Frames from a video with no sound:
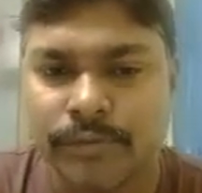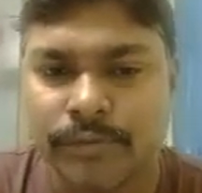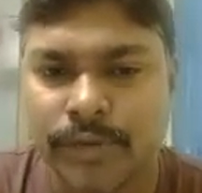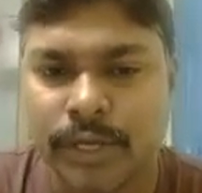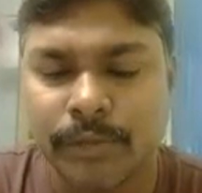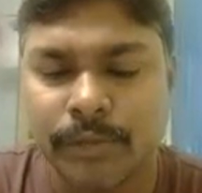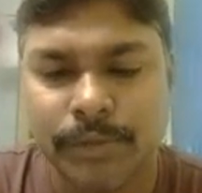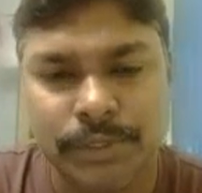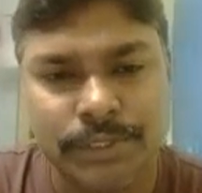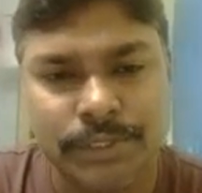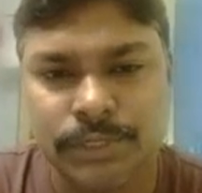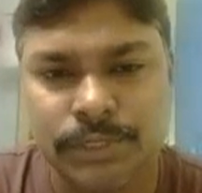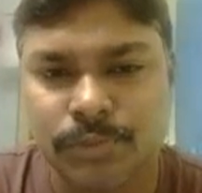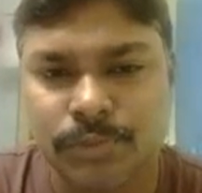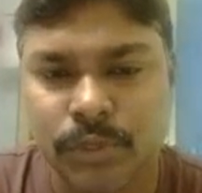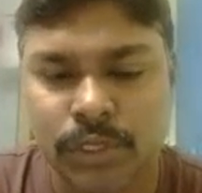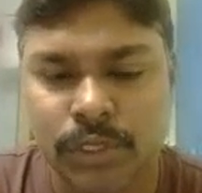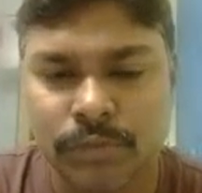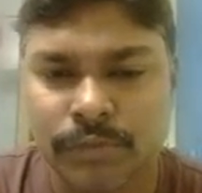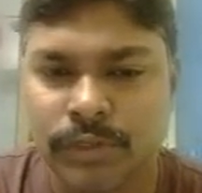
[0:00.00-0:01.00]
frequencies
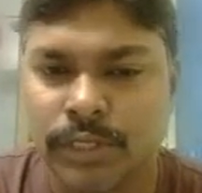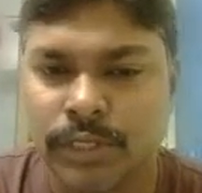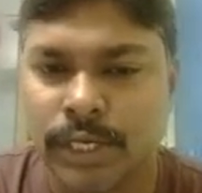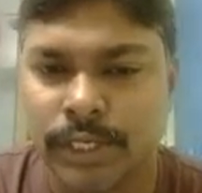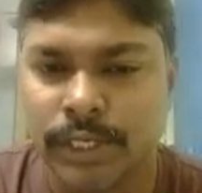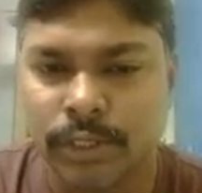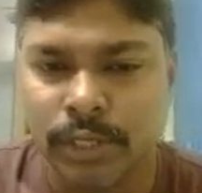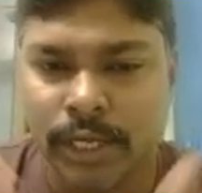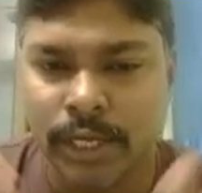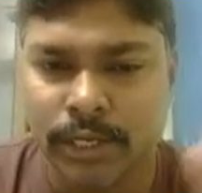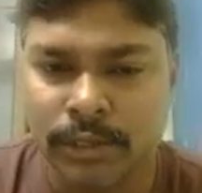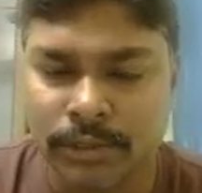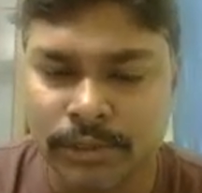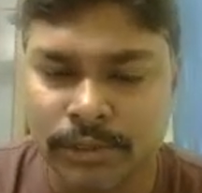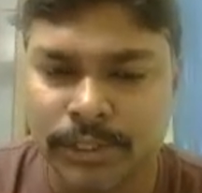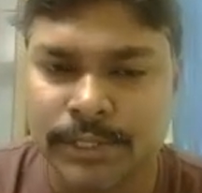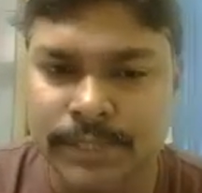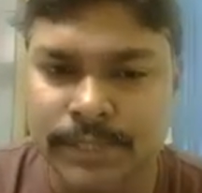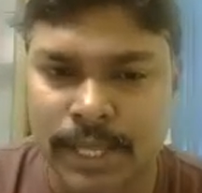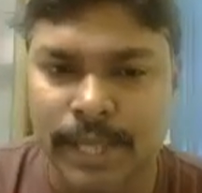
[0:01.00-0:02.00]
whatever that you can
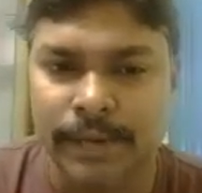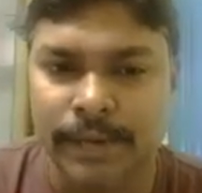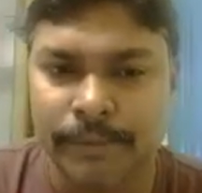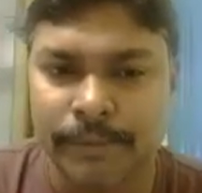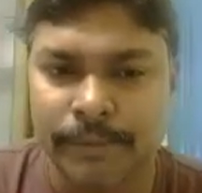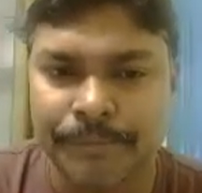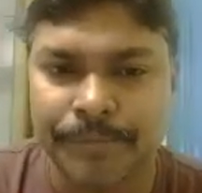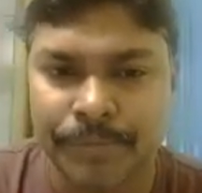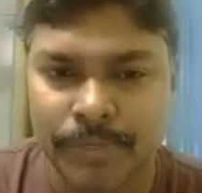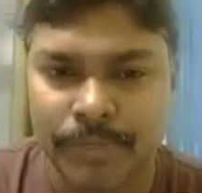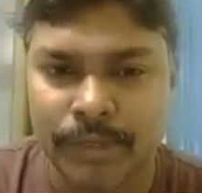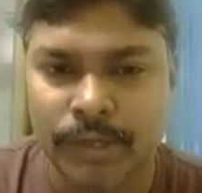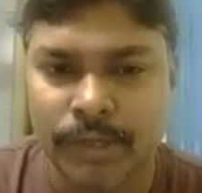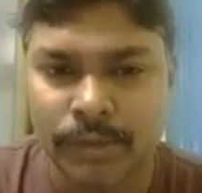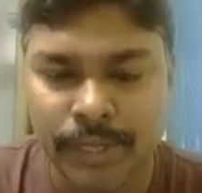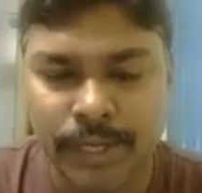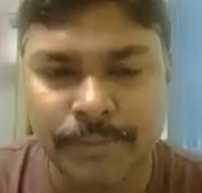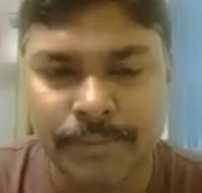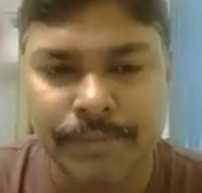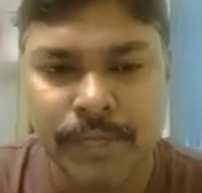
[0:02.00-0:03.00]
design.
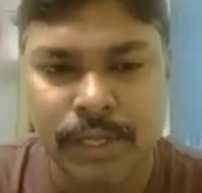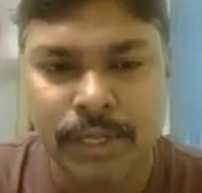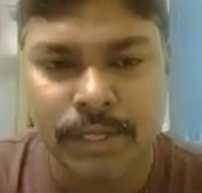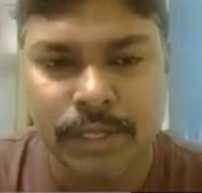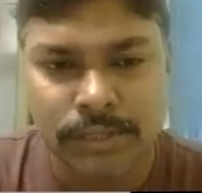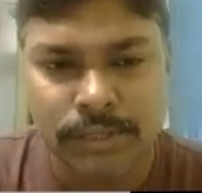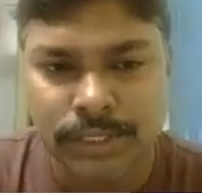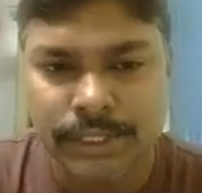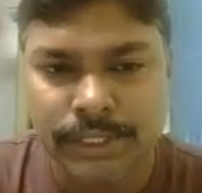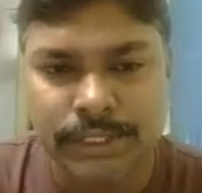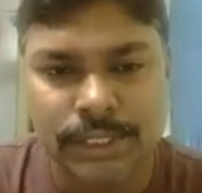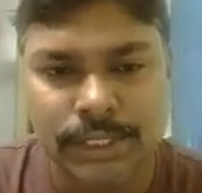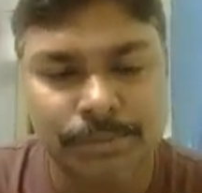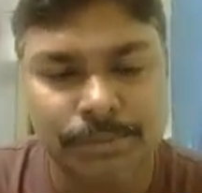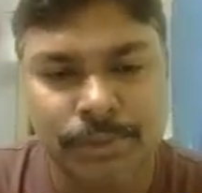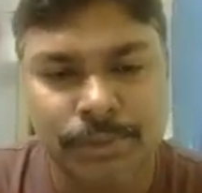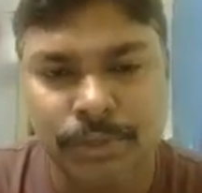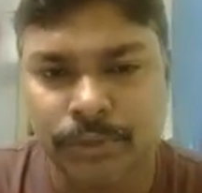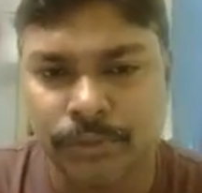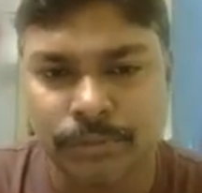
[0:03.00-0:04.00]
Okay, so it is
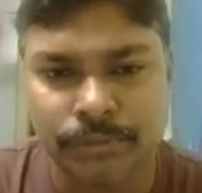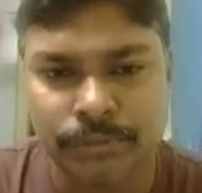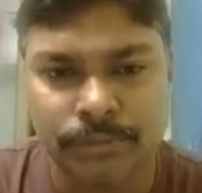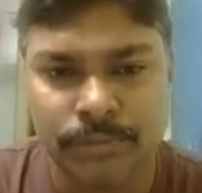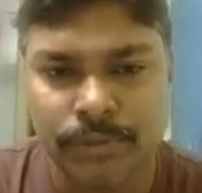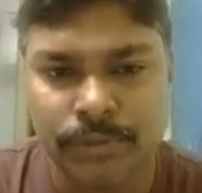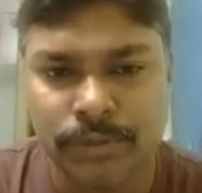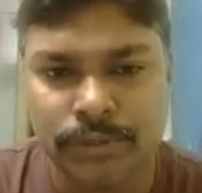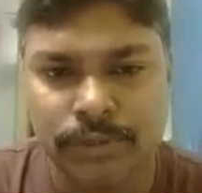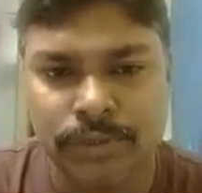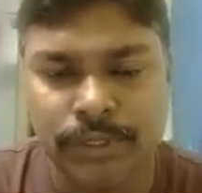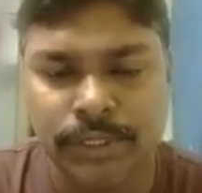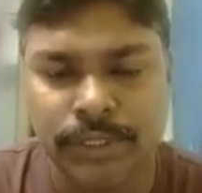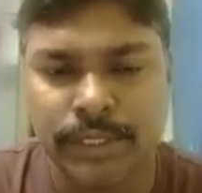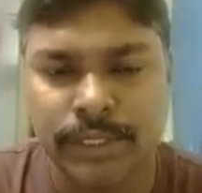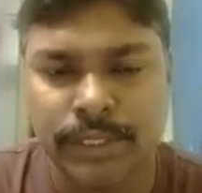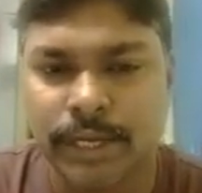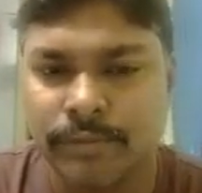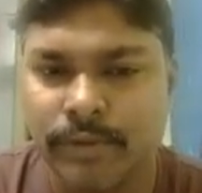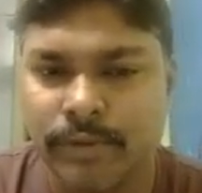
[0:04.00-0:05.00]
up to you. So in
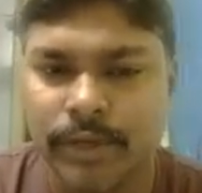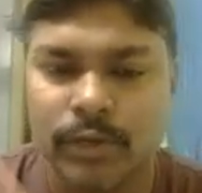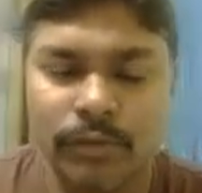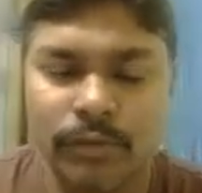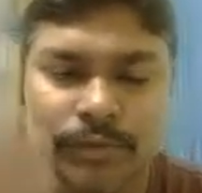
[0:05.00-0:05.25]
the advance